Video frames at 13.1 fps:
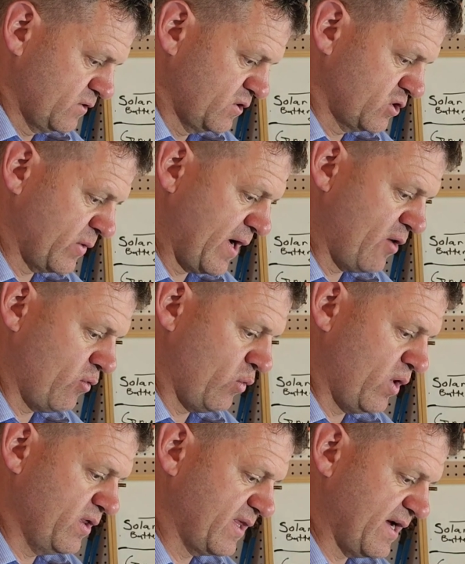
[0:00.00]
So at
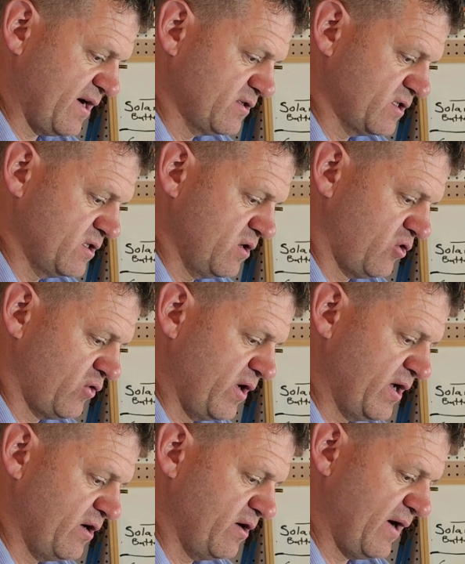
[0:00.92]

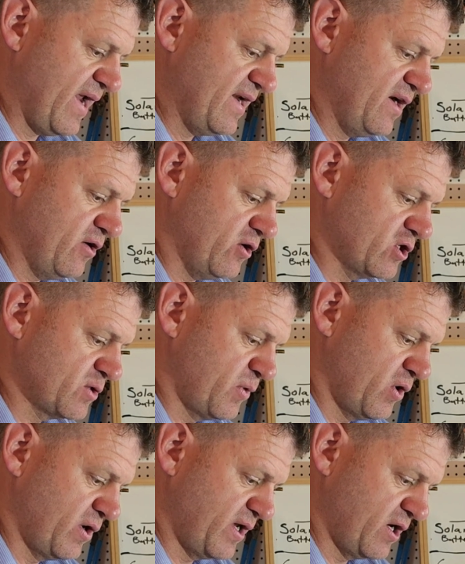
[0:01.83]
$1,380
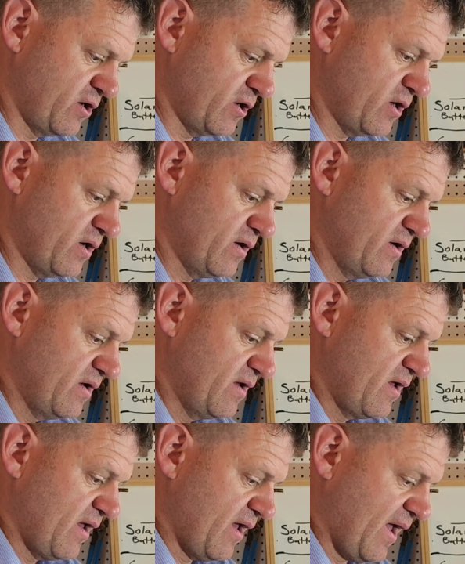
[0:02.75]
per year,
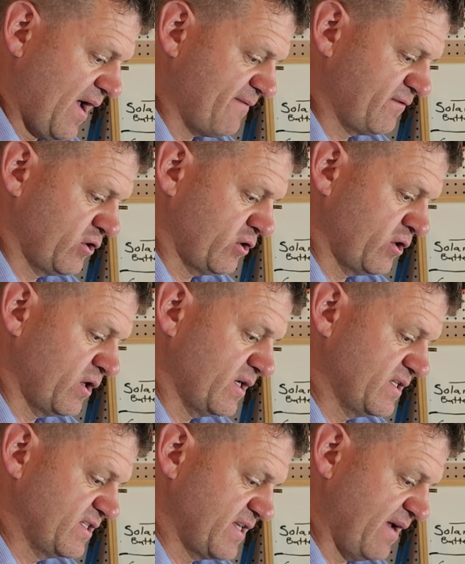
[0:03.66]

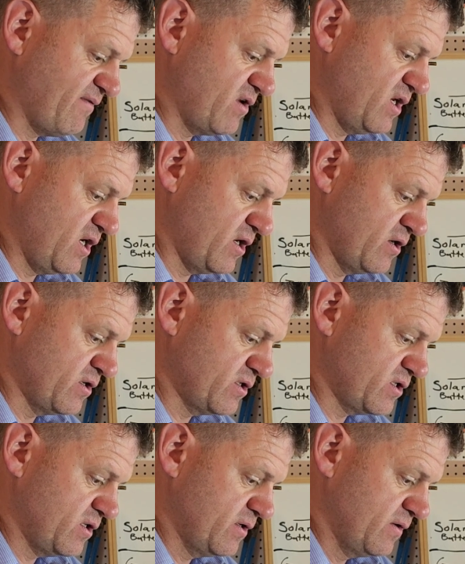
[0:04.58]
after seven
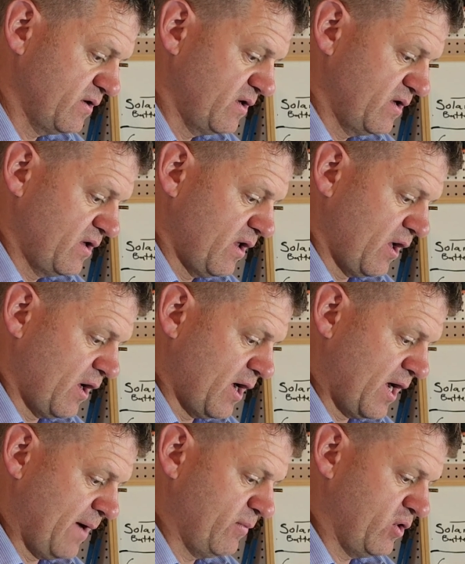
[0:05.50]
years,
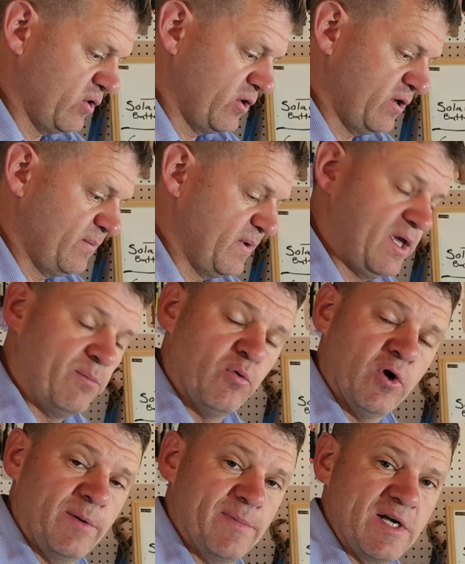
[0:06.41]
I'm gonna be
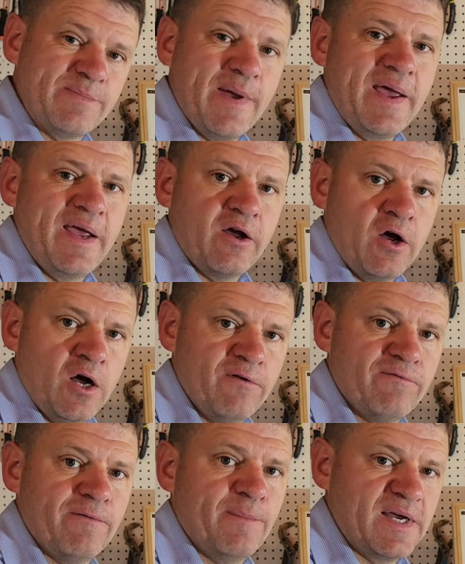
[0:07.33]
pretty much paying
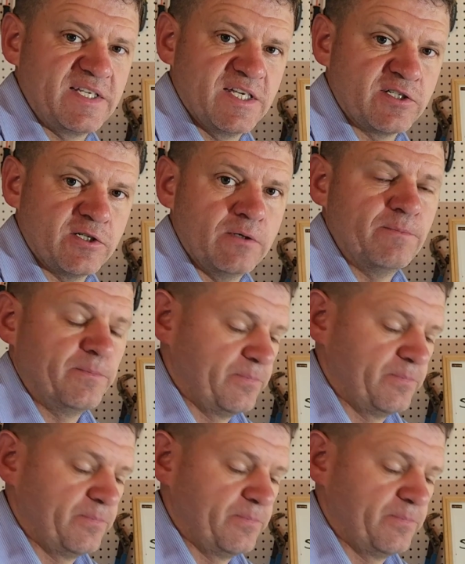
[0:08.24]
off my system.